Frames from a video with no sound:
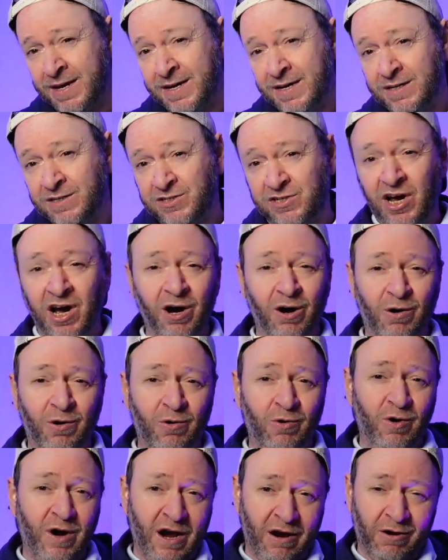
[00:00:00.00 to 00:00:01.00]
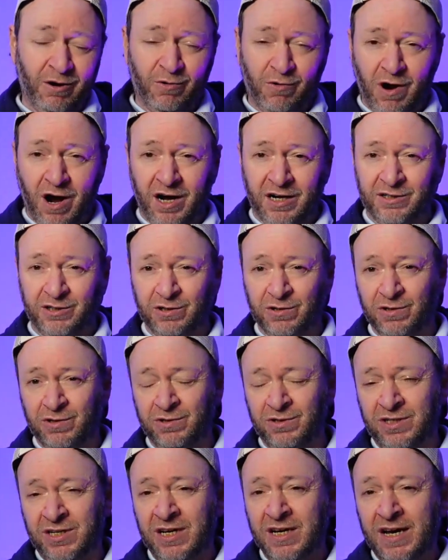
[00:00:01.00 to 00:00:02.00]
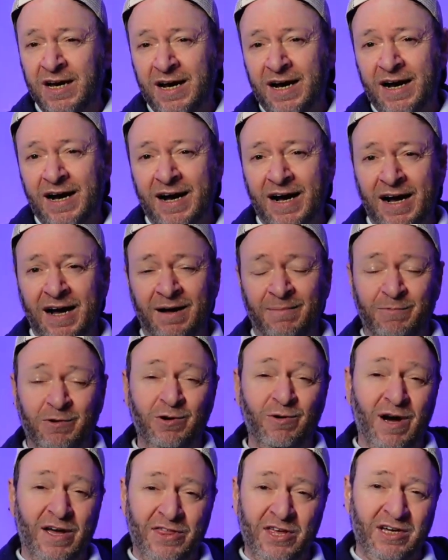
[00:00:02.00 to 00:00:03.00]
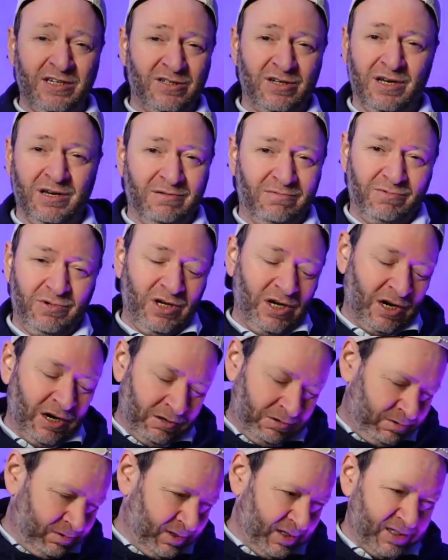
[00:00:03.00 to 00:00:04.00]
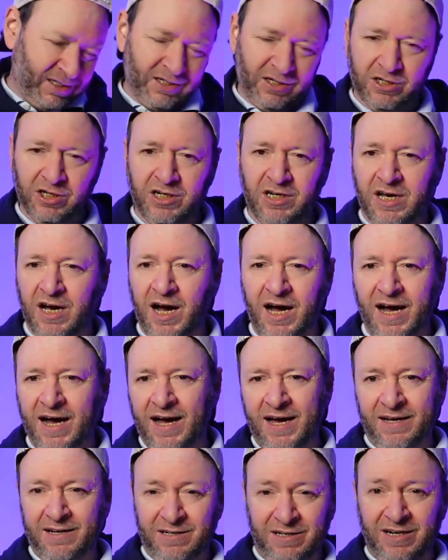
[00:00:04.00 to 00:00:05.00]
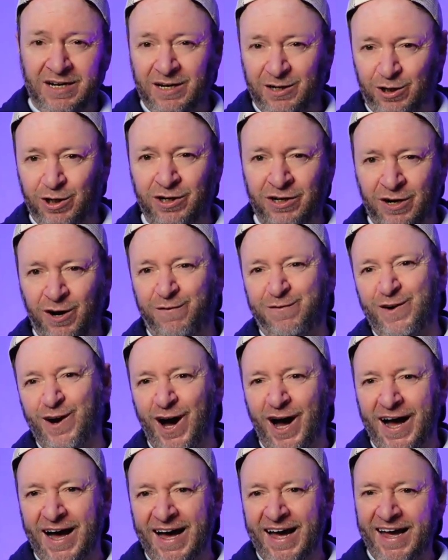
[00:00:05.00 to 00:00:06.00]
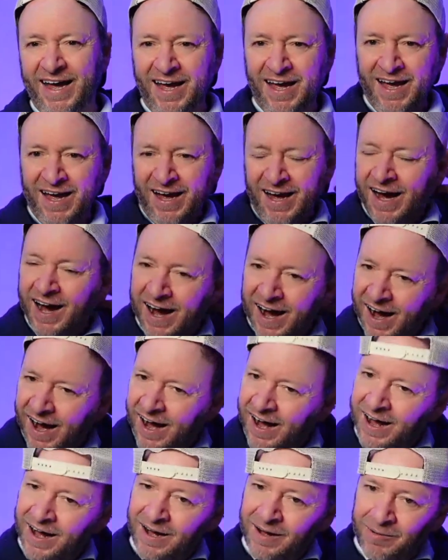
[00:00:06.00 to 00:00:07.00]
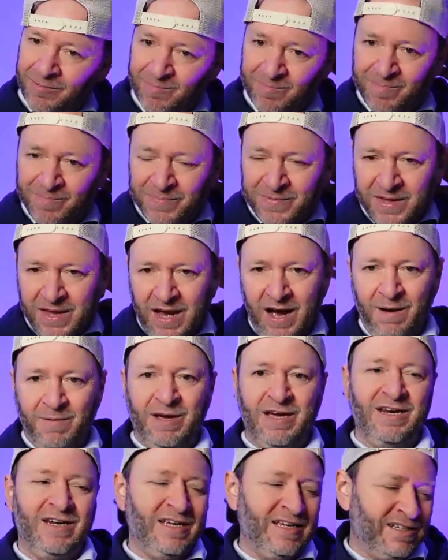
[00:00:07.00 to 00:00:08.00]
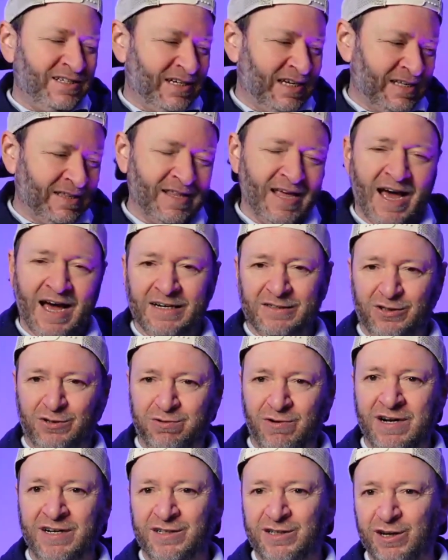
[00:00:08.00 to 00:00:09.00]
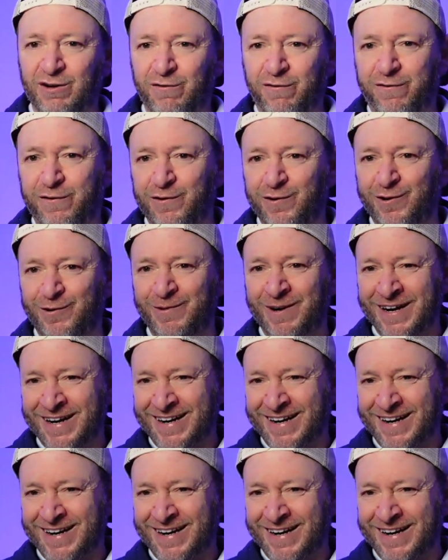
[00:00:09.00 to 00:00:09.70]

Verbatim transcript: So Aaron Rodgers, um, who I think is a you know he's a good guy and a good enough guy. Um, I mean, he's in that Trent Dilfer,